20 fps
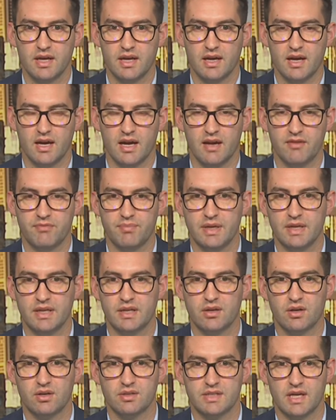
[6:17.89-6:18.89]
and I have been in
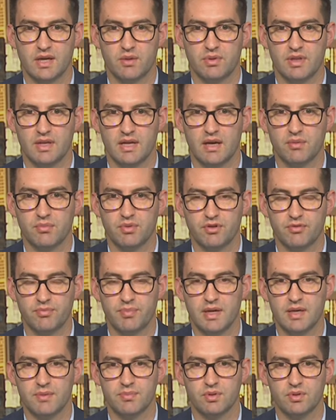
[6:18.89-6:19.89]
contact with a number of
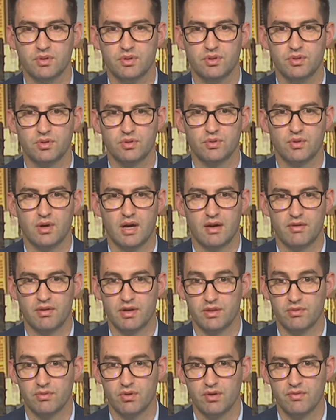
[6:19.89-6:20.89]
people who are
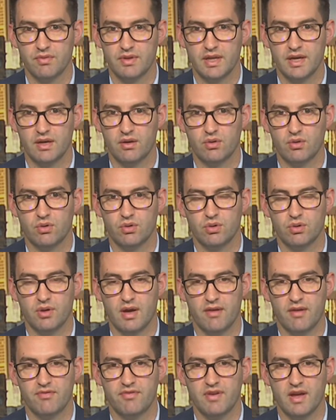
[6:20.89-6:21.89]
either over there or who
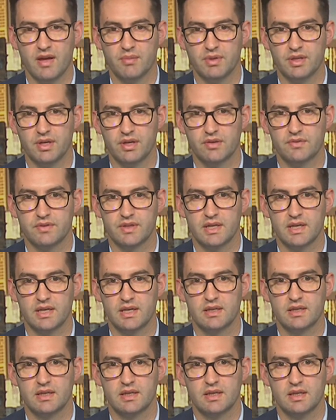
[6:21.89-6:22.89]
have family over
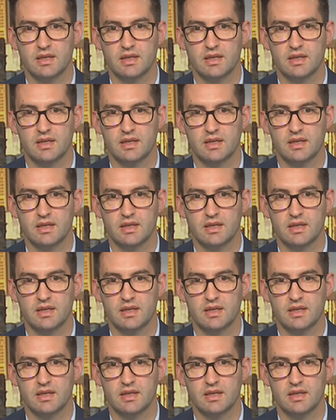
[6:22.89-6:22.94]
there.